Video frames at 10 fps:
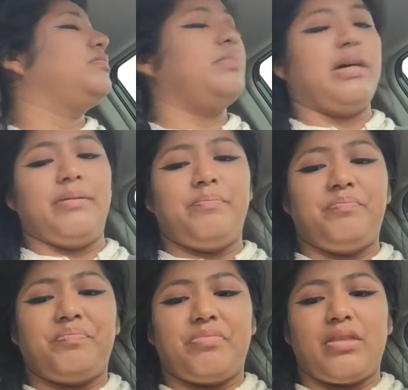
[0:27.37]
But
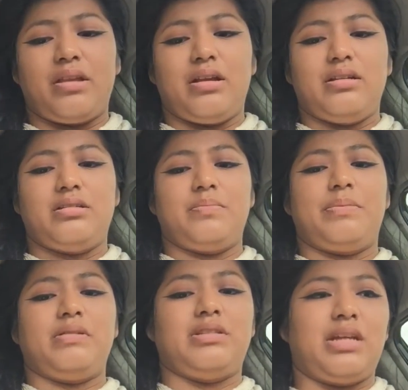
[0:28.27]
it's
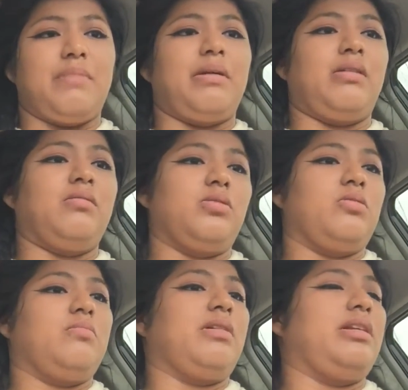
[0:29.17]
about time I go
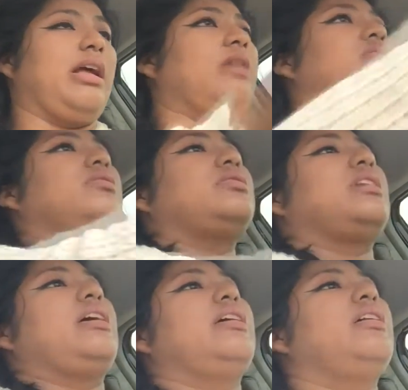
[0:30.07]
do my nails
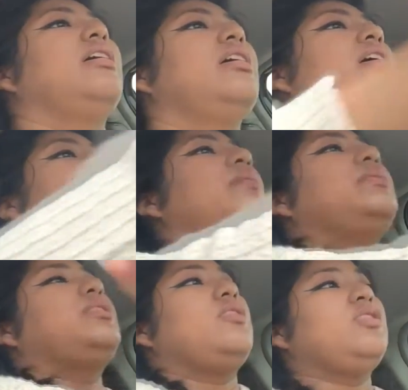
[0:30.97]
done. I'm
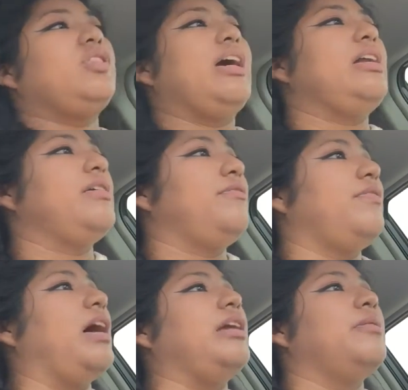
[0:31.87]
still trying to
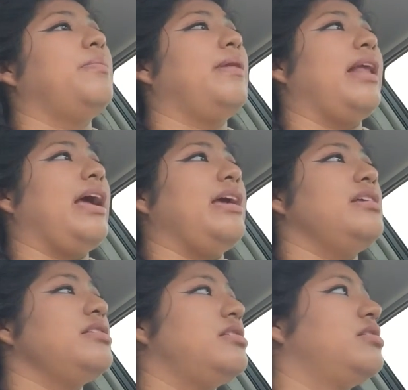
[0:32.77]
find a
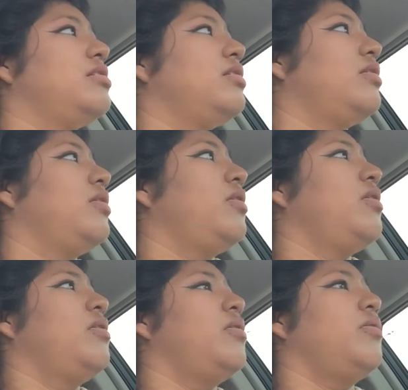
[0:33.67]
place
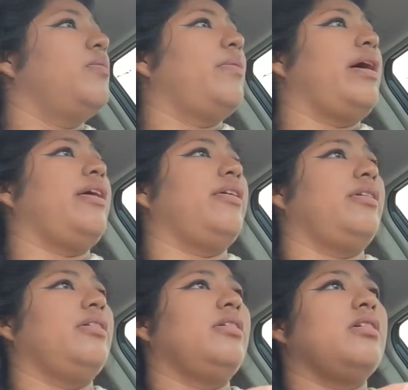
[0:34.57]

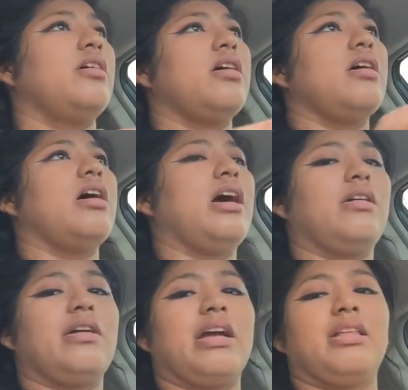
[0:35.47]
where I
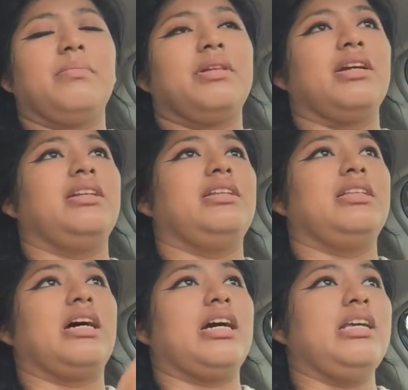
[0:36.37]
could get them
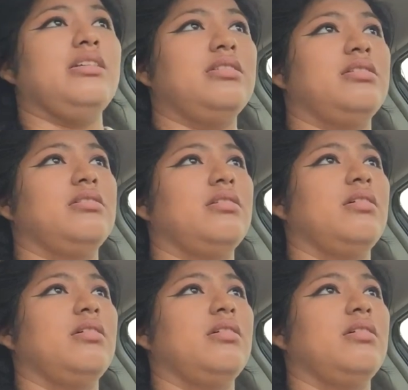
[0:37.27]
done nice,